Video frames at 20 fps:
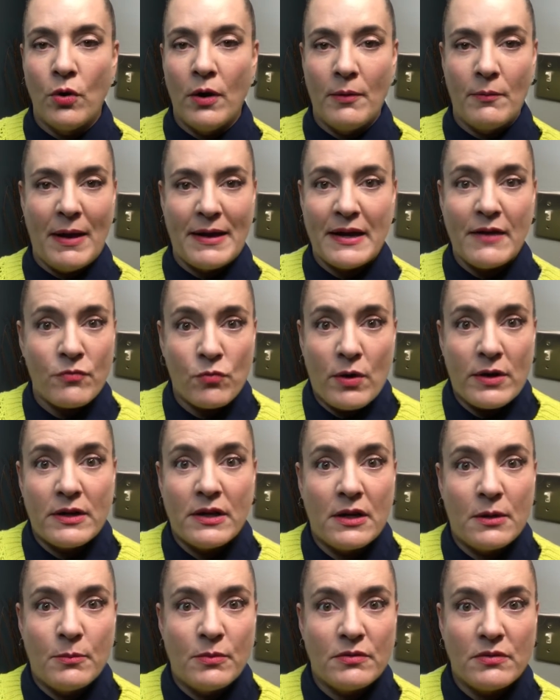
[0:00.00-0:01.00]
I never wanted to
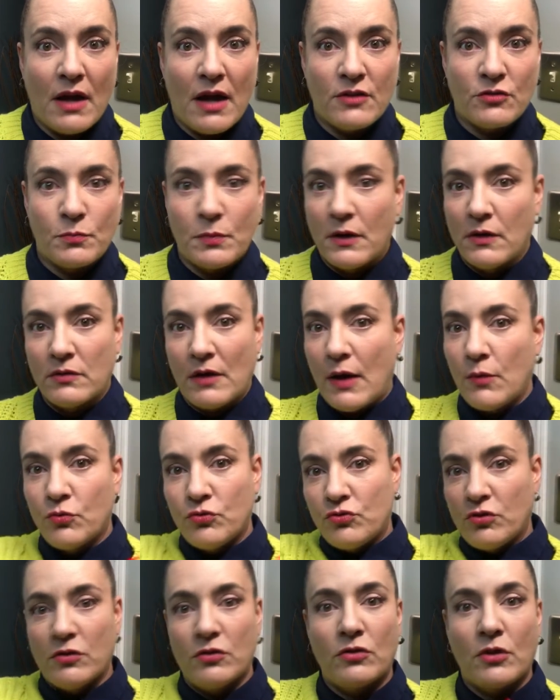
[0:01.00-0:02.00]
get a massage because I
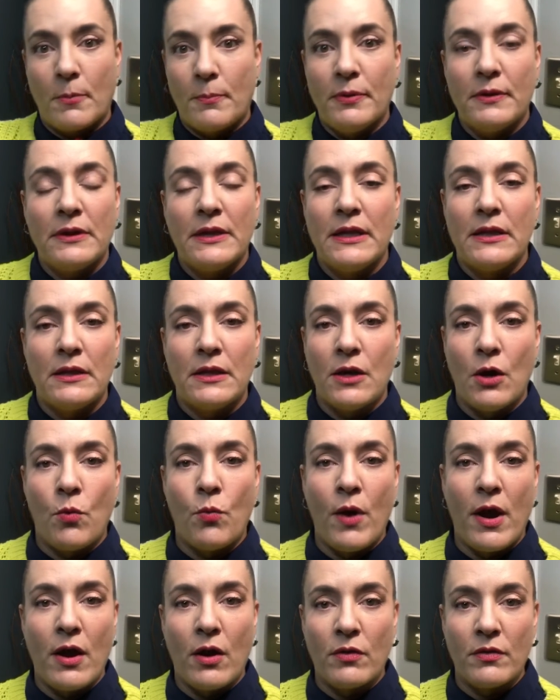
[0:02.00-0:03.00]
was just completely
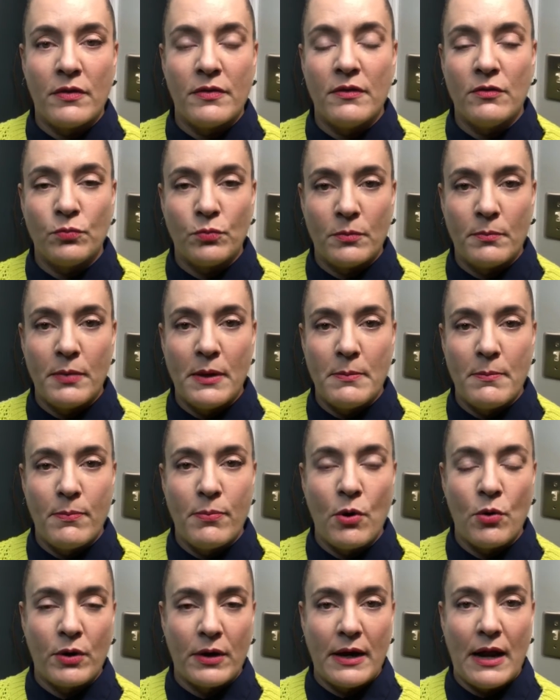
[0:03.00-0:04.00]
aware that this would be
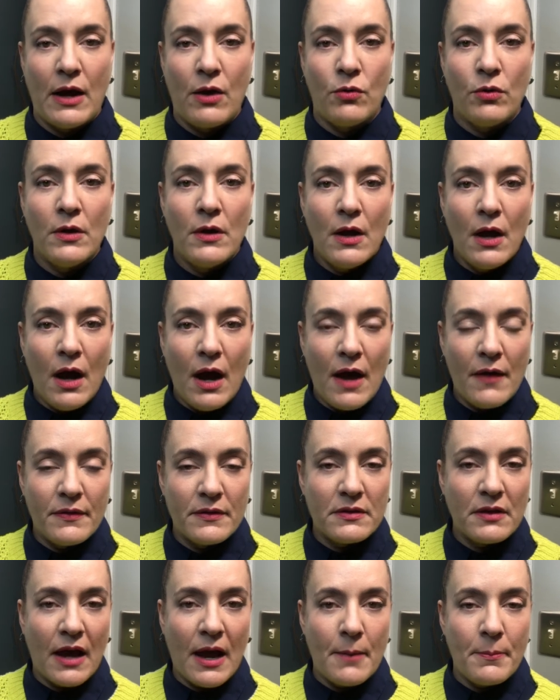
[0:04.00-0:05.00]
broken out on the
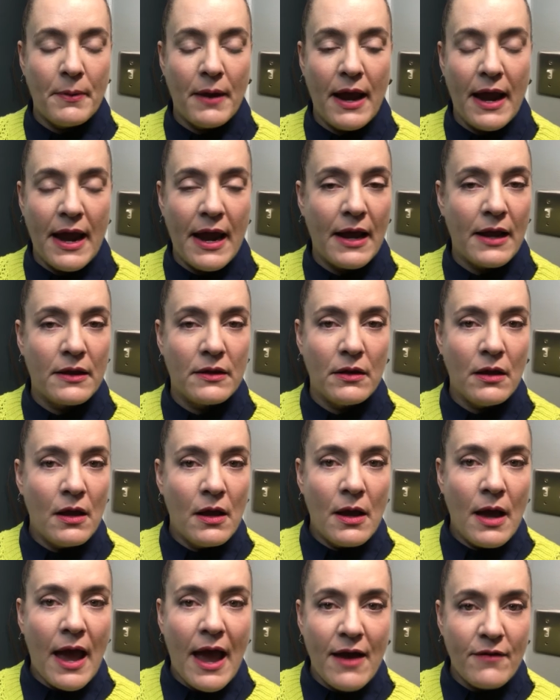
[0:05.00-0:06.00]
top. And
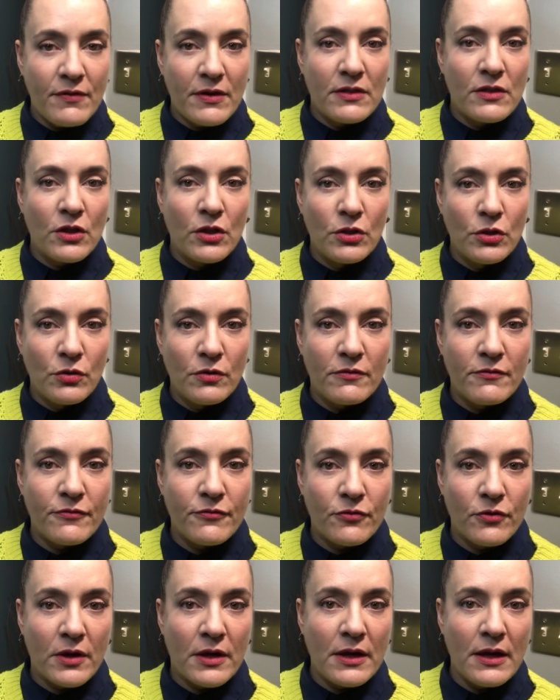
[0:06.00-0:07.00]
having the
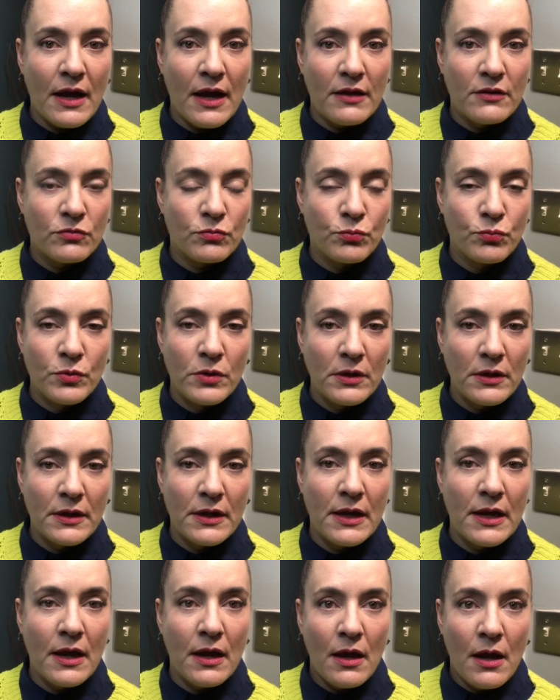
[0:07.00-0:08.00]
gluten-free has
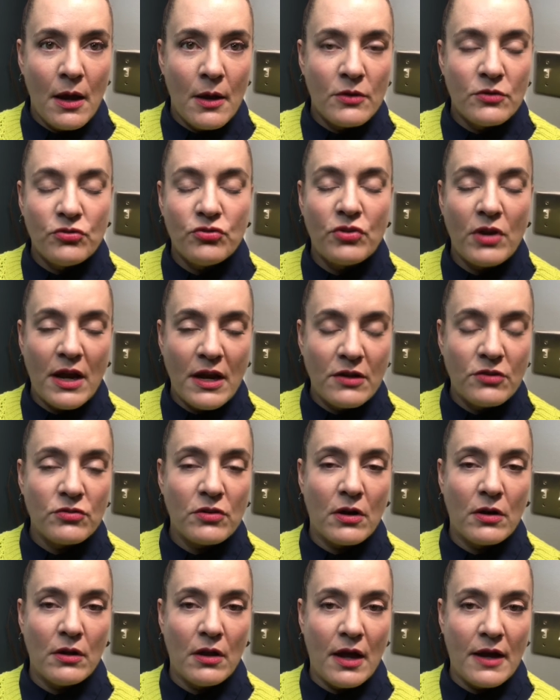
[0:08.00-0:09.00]
really changed
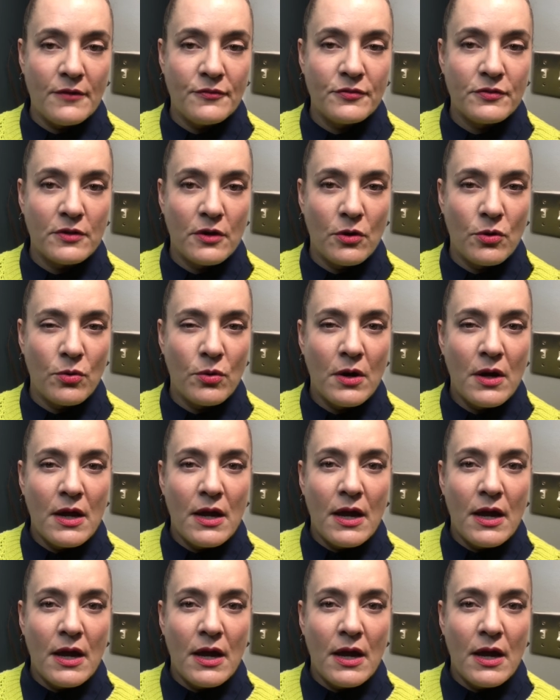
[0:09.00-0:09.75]
our life. So